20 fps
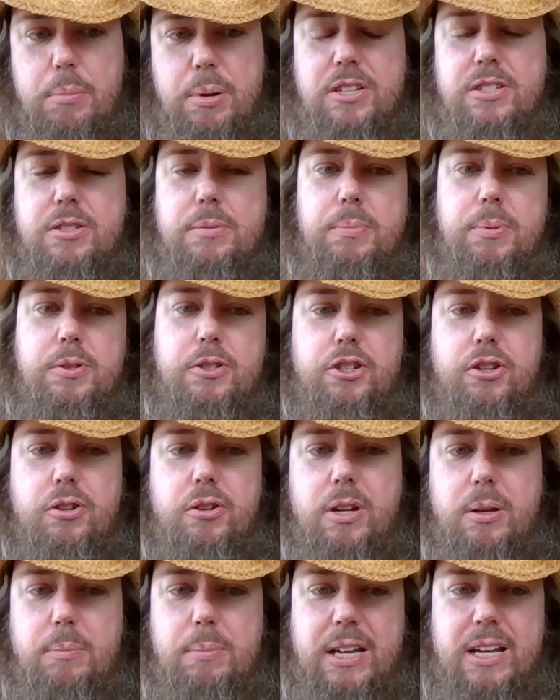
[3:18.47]
Principal
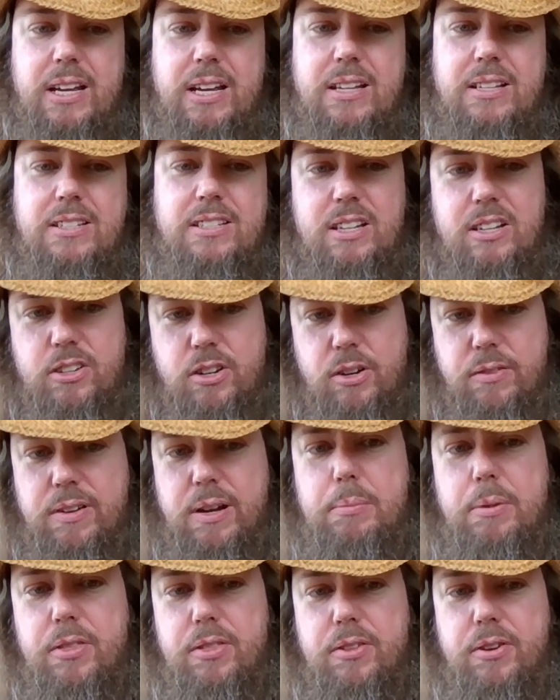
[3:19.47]
shooting begins
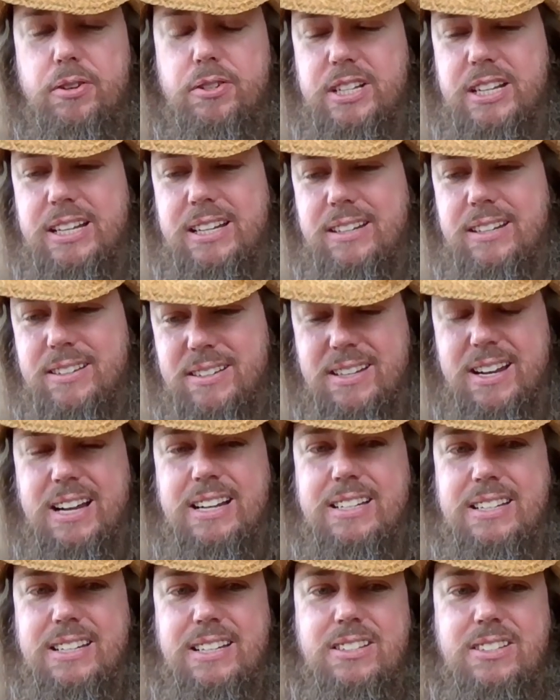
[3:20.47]
November 13,
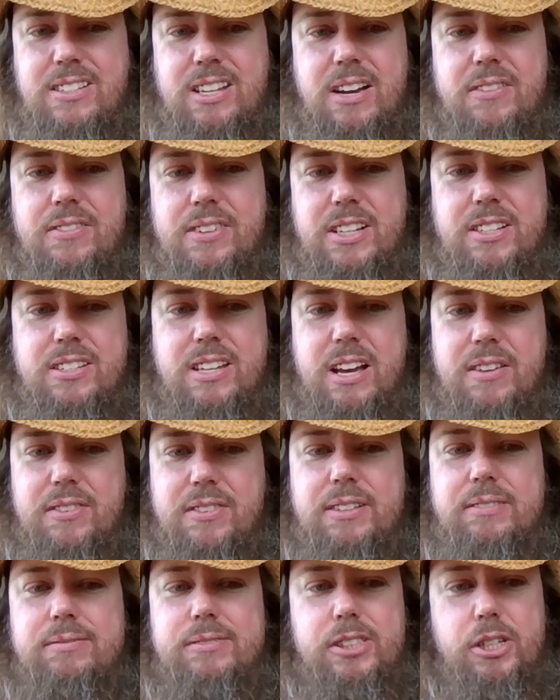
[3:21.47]

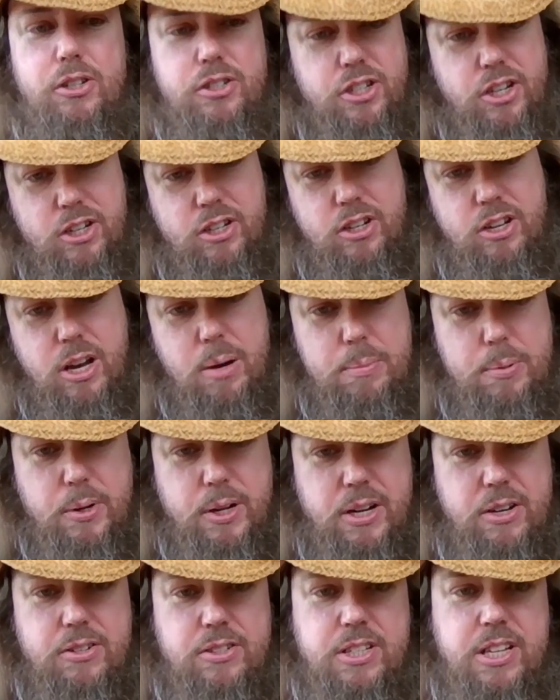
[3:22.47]
1977. So it took a
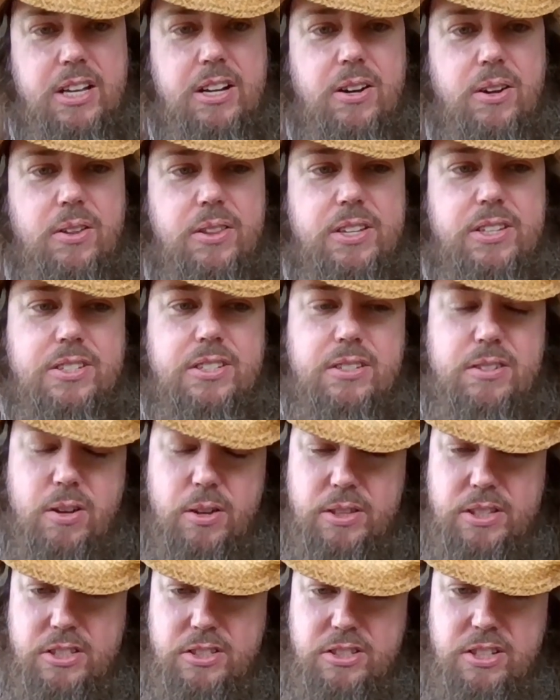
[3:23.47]
couple years to get all
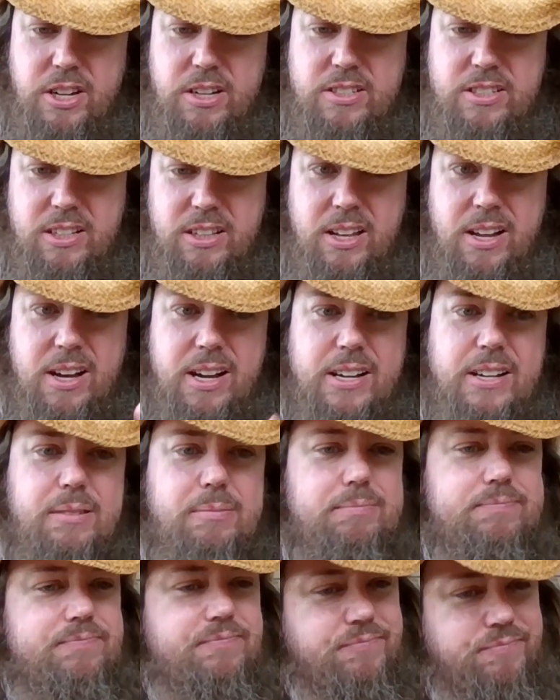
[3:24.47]
these ducks aligned.
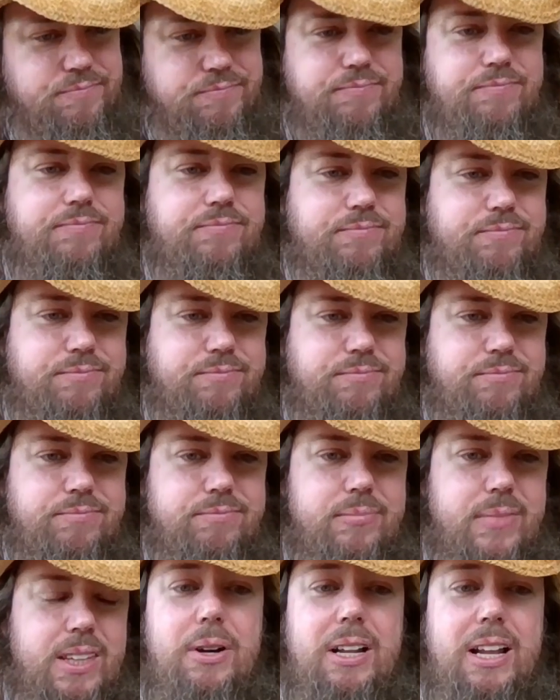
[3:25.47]

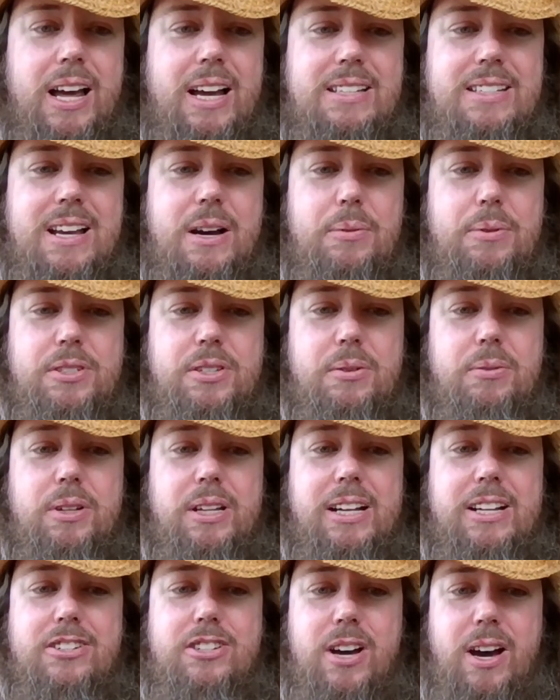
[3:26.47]
I realize I was
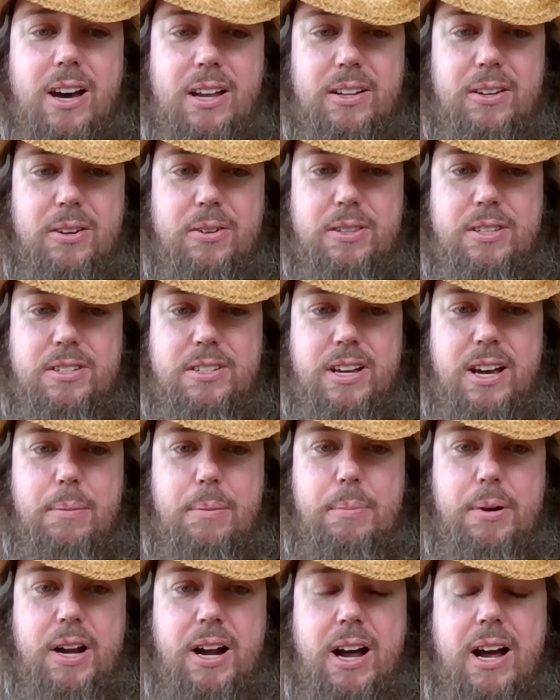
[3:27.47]
only a toddler at the
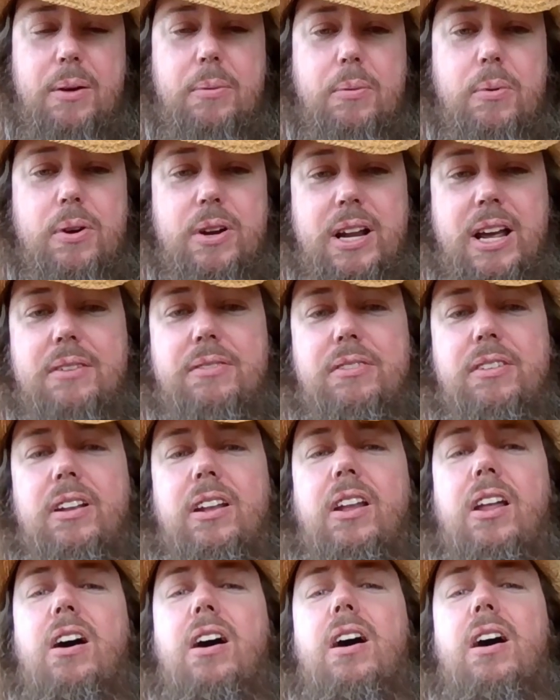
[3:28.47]
time, but I would have
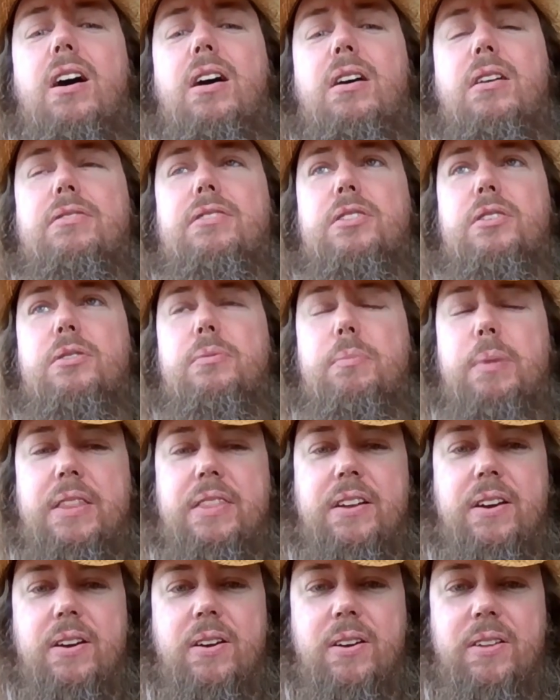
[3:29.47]
loved to have
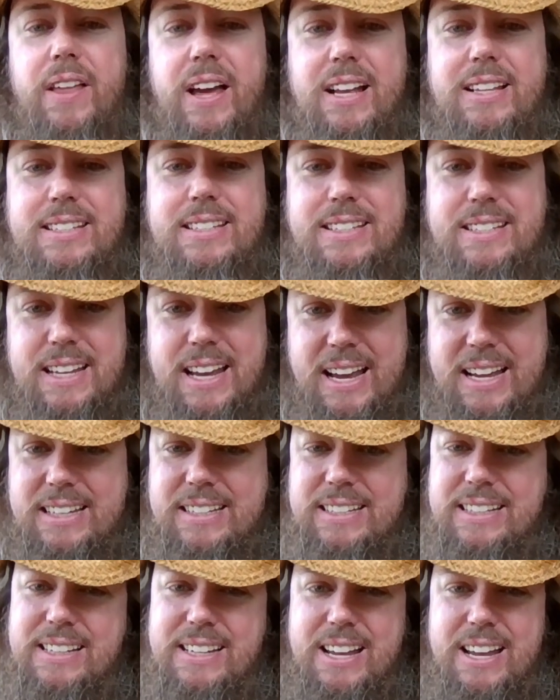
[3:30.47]
been there on that
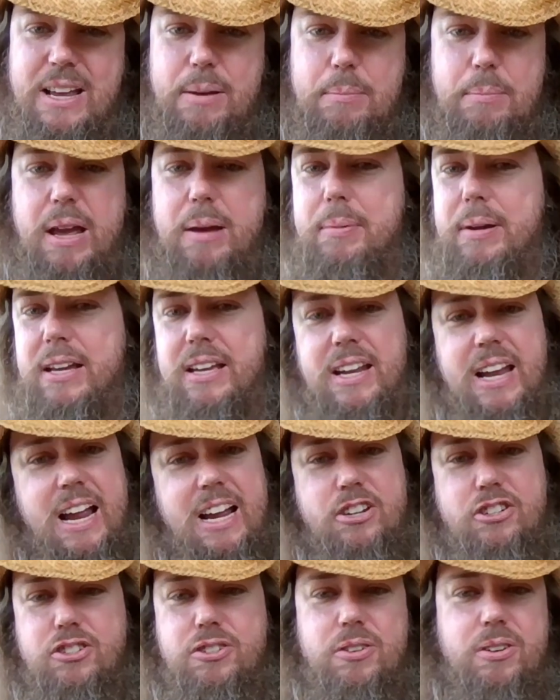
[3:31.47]
set. Maybe
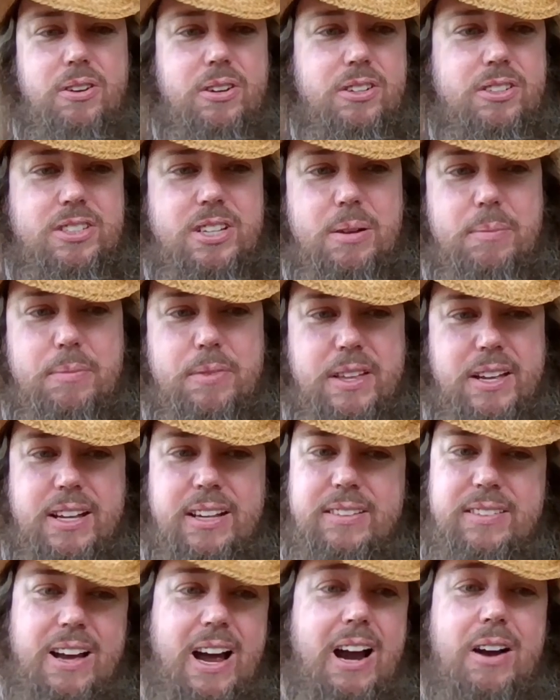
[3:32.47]
an extra or
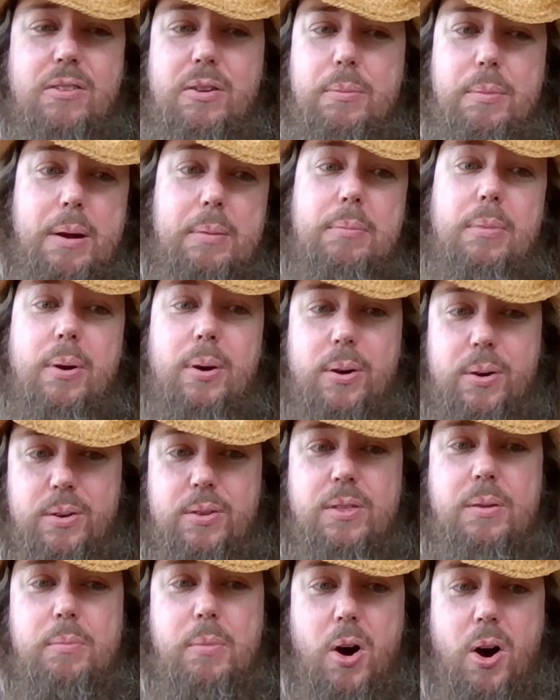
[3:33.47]
something. I
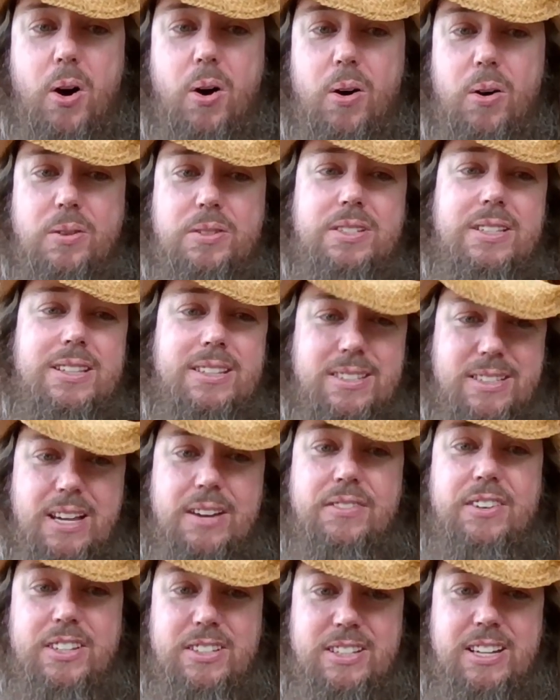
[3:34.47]
remember the malls of the
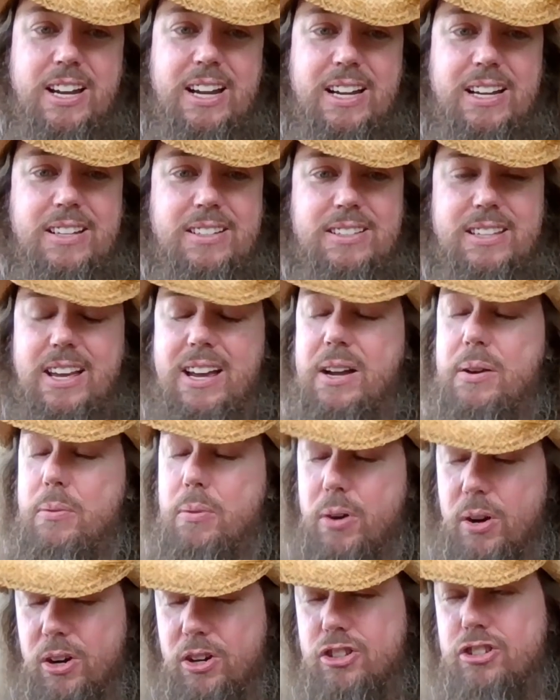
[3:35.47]
70s and 80s.
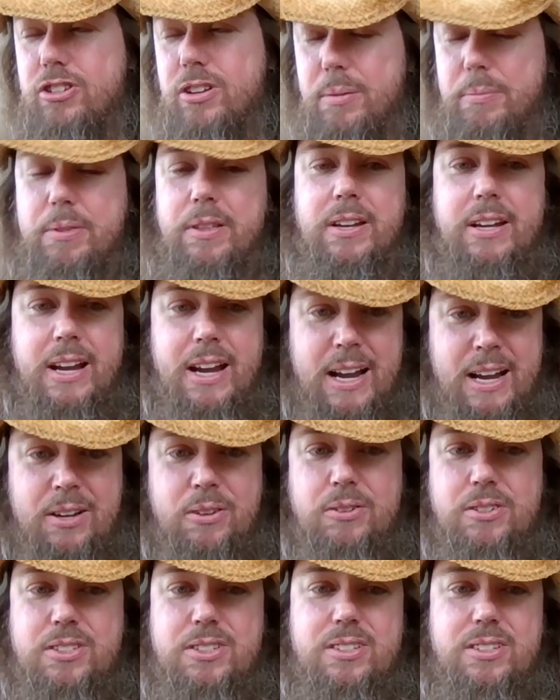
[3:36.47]
They were something
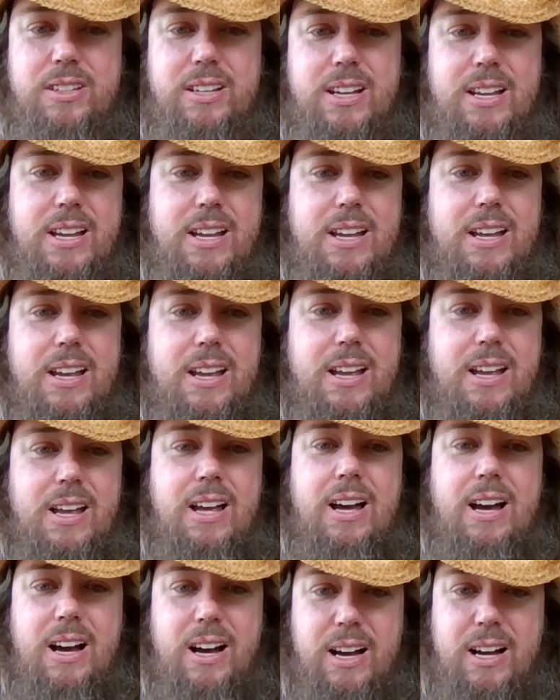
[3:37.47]
else.
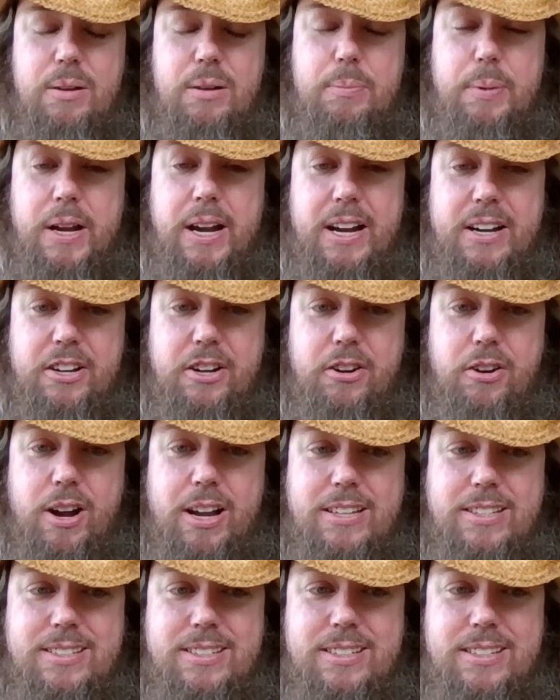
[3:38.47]
But I
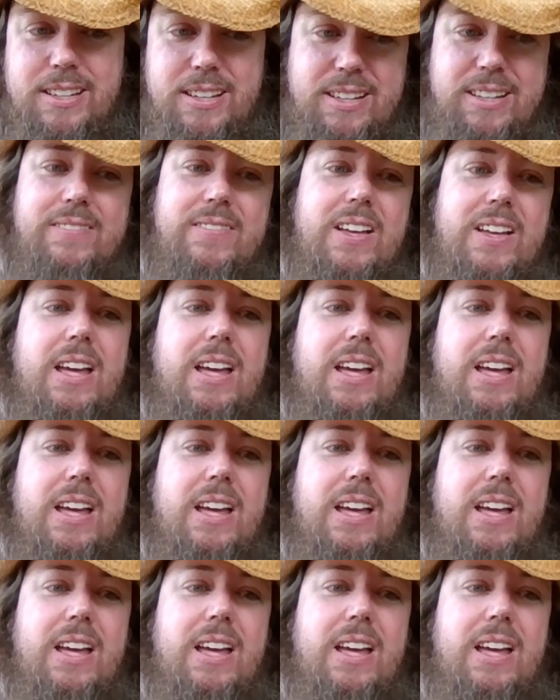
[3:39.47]
digress.